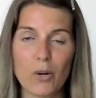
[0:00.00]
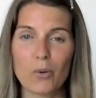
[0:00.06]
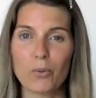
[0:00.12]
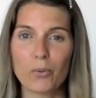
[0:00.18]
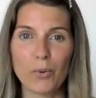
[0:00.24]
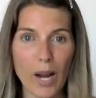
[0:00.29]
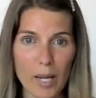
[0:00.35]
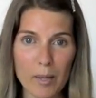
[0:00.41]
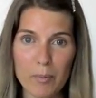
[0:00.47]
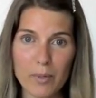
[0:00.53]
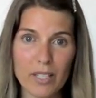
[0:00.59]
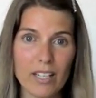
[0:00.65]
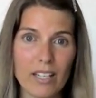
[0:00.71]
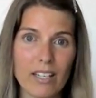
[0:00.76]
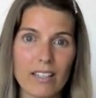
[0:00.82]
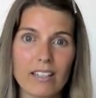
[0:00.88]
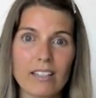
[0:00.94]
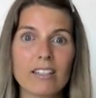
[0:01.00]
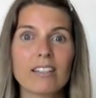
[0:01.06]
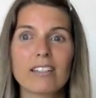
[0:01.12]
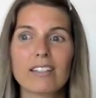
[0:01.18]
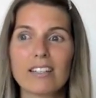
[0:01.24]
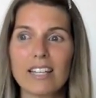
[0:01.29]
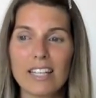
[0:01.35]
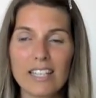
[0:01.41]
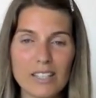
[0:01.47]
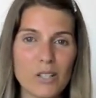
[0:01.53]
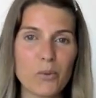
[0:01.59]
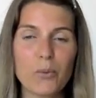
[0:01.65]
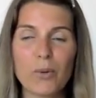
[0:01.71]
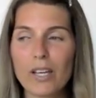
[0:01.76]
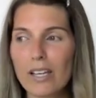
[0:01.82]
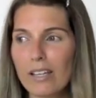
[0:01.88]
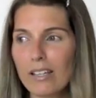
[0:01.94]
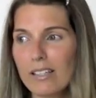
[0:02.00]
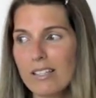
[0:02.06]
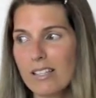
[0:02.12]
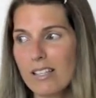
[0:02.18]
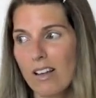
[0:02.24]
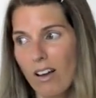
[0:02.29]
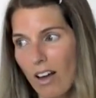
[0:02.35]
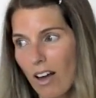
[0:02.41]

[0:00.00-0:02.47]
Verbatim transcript: ripening in the wings